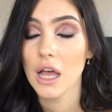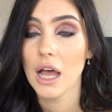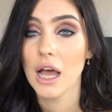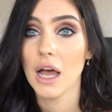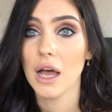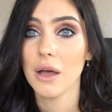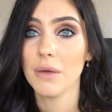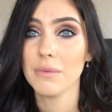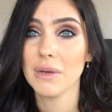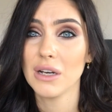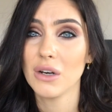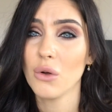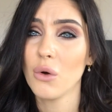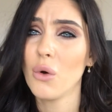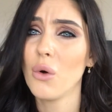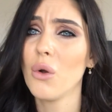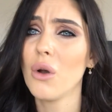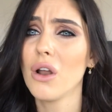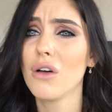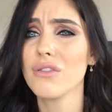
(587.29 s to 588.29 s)
and
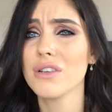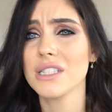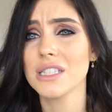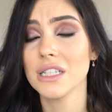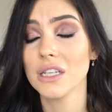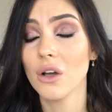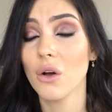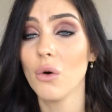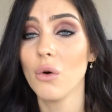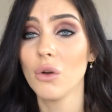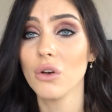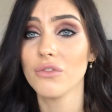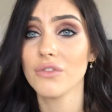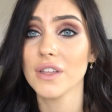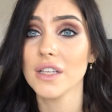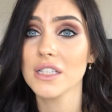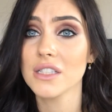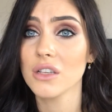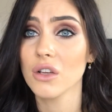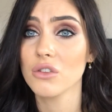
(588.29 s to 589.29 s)
obviously all of
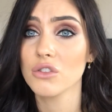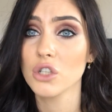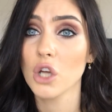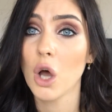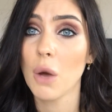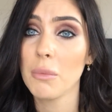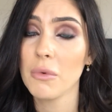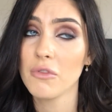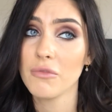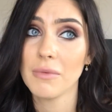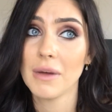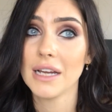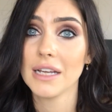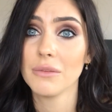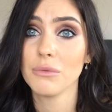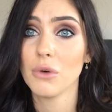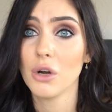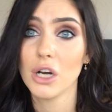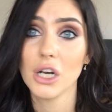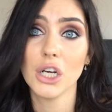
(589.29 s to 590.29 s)
this on top of what